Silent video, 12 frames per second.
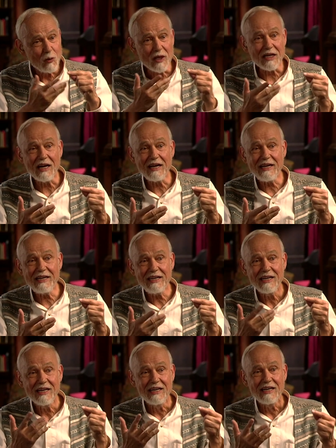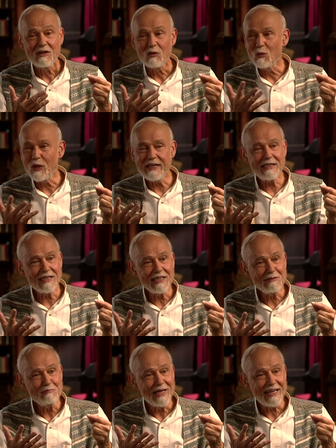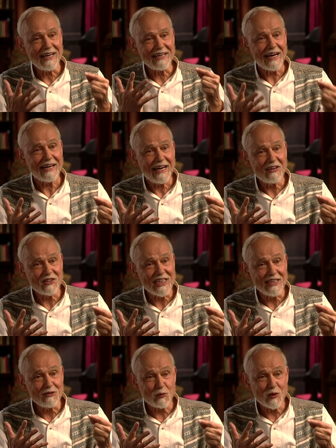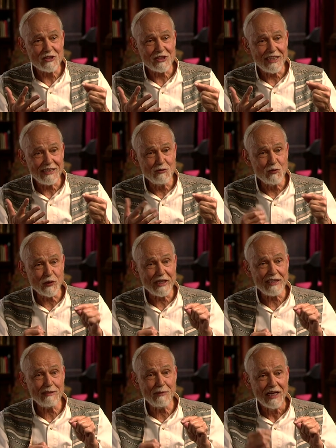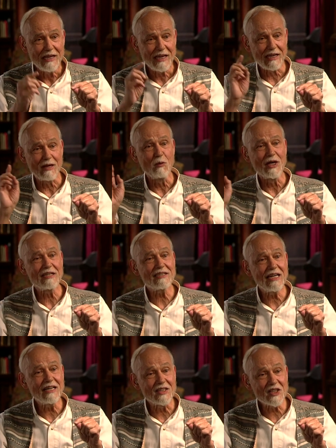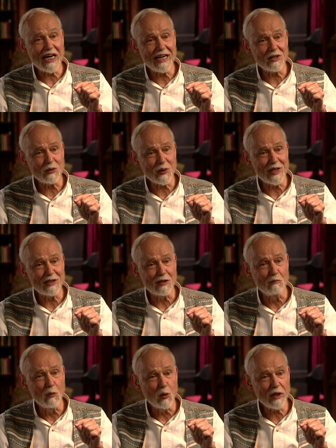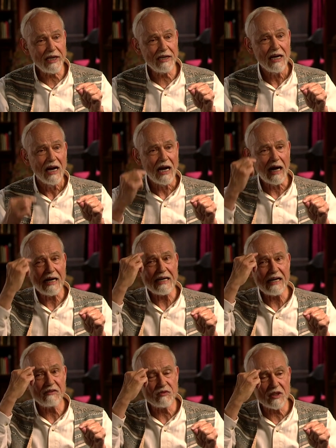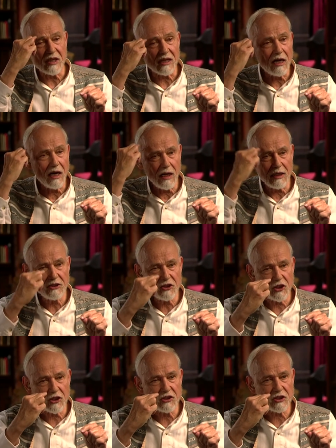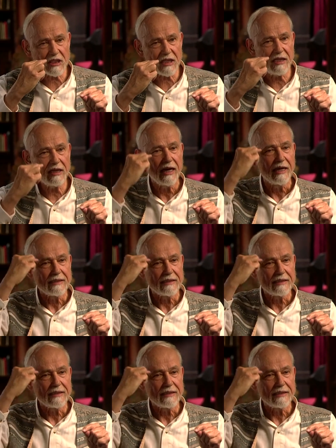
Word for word: When I wake up and I have an interesting dream and I want to tell Kendra in the morning, I have to consciously